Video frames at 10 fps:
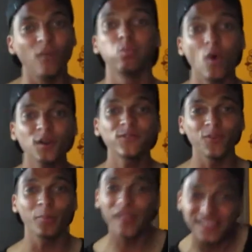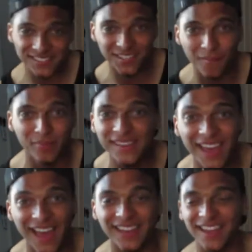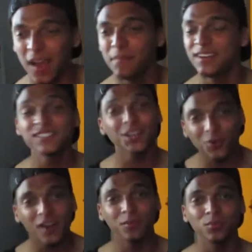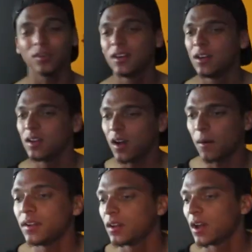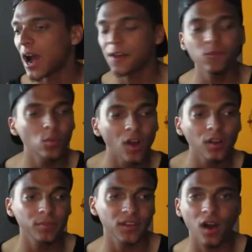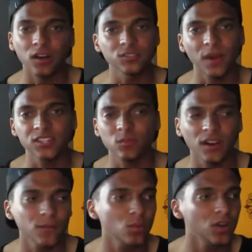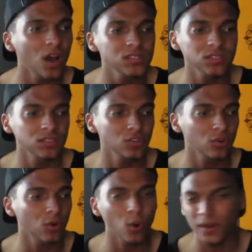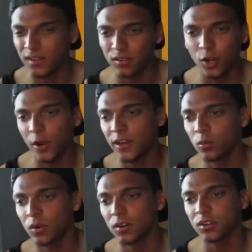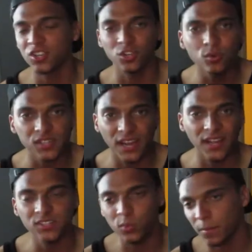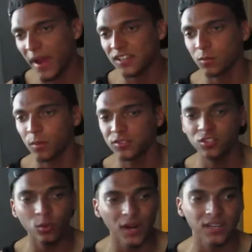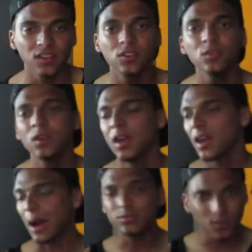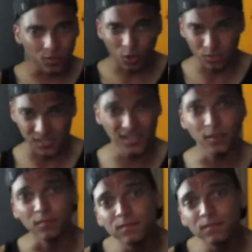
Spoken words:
wonderful place to be at. Like, I mean, it's incredible. I never went on to play college basketball. I never went on to, go anywhere huge, I guess, with basketball. But you know what I did do? I was able to coach a team.